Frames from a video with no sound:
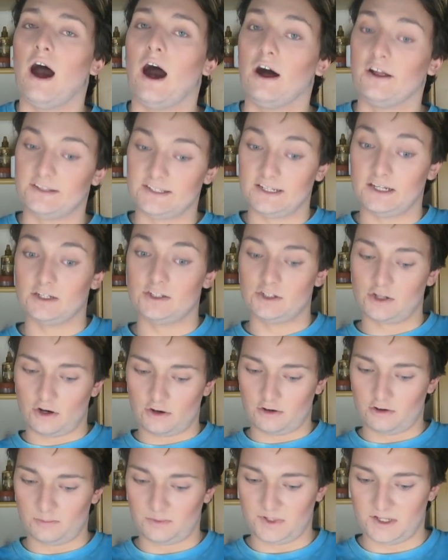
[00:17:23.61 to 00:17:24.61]
I'll take a
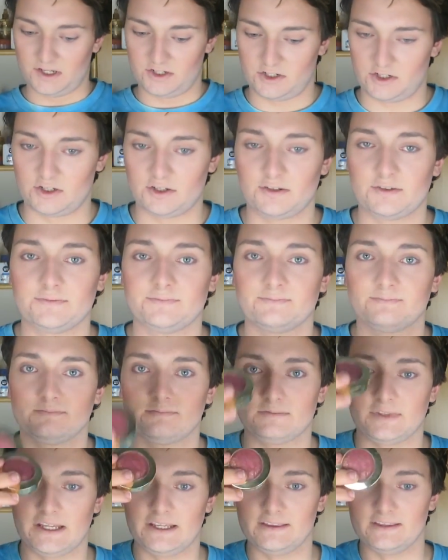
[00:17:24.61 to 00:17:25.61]
darker blush,
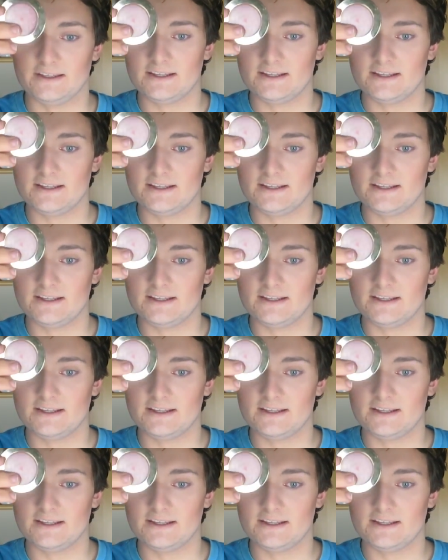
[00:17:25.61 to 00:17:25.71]
like